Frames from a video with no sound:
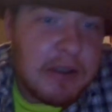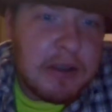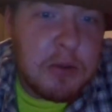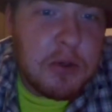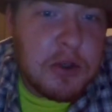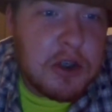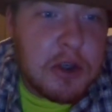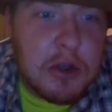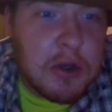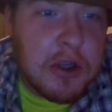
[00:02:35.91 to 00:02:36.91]
It was
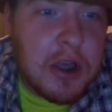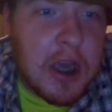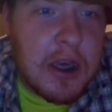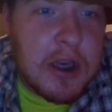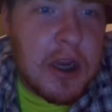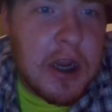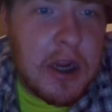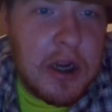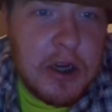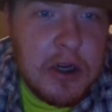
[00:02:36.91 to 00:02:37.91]
sunny that
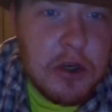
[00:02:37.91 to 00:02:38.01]
day,